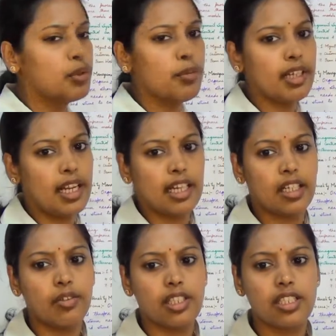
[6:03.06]
improvement
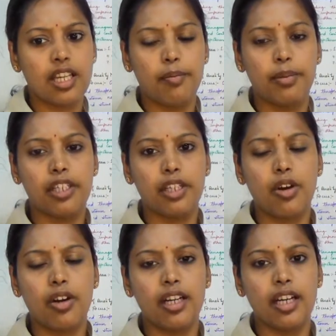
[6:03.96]
activities have been
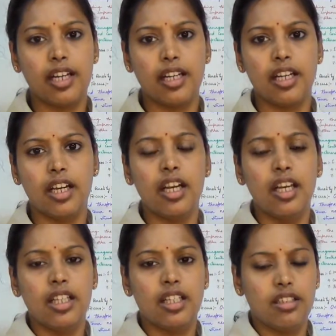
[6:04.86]
recorded and
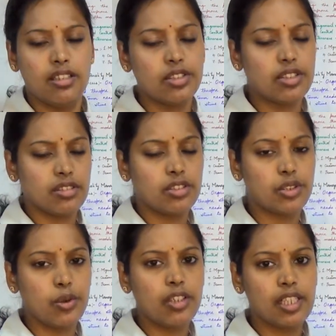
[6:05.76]

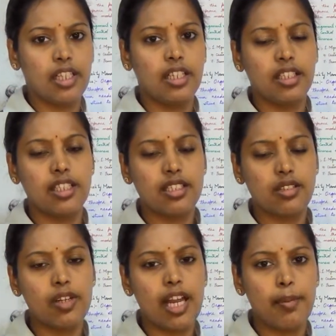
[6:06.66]
shown clearly.
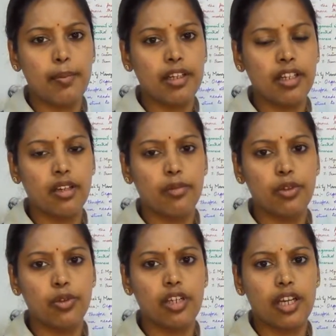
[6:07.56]
This will happen
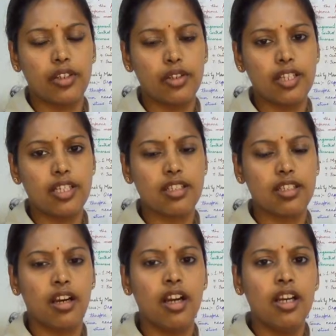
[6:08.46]
due to
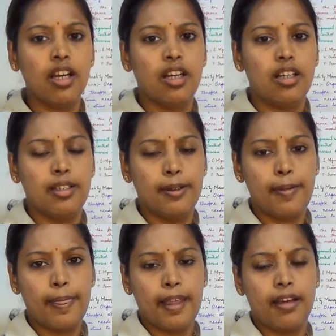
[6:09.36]
continuous
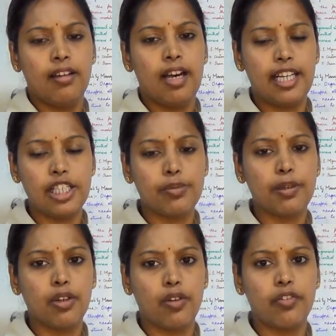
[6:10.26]

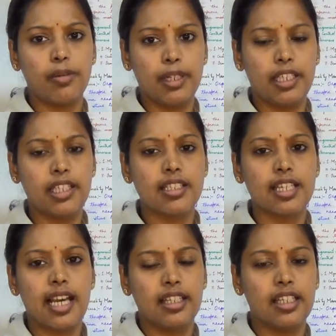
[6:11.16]
arrangement of the meetings,
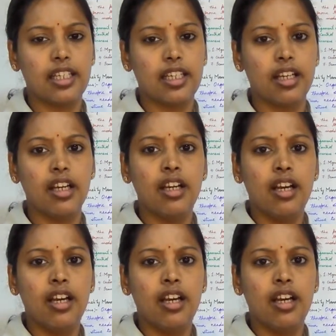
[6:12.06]
gathering,